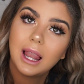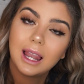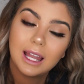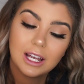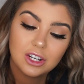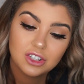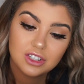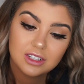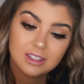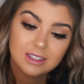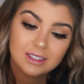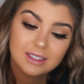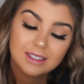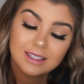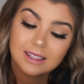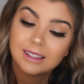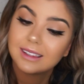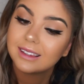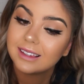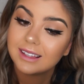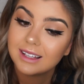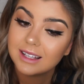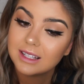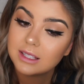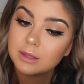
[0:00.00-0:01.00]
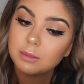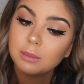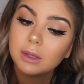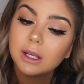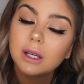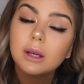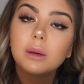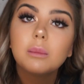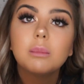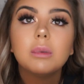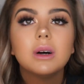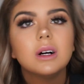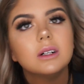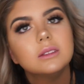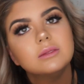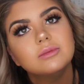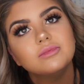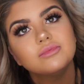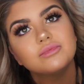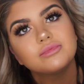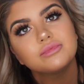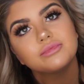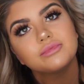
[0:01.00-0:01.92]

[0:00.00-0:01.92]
lashes this big, but.